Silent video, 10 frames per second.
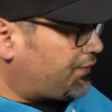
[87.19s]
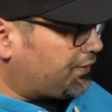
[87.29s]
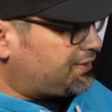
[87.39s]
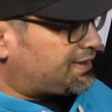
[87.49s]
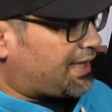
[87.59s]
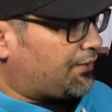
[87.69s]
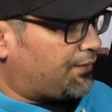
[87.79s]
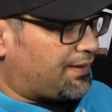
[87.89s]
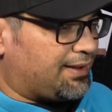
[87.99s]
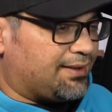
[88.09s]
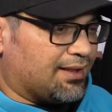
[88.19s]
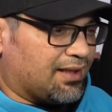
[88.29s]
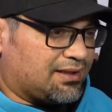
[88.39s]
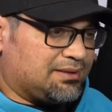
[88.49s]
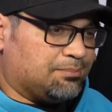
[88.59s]
3rd scale, the
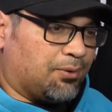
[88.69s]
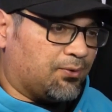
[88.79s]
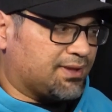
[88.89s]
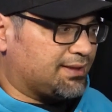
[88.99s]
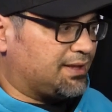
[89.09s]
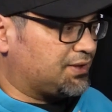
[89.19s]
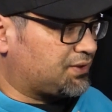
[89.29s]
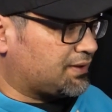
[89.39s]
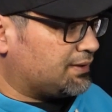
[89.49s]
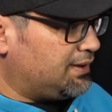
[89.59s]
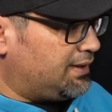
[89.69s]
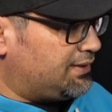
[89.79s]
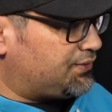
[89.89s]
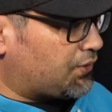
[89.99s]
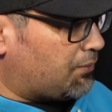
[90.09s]
deluxe bonus edition.
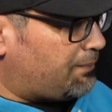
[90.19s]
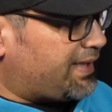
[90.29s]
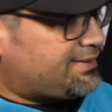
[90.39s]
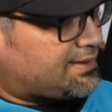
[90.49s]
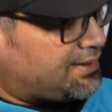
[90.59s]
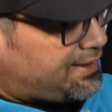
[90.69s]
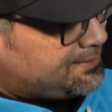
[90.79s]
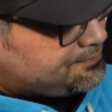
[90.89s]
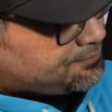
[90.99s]
So basically,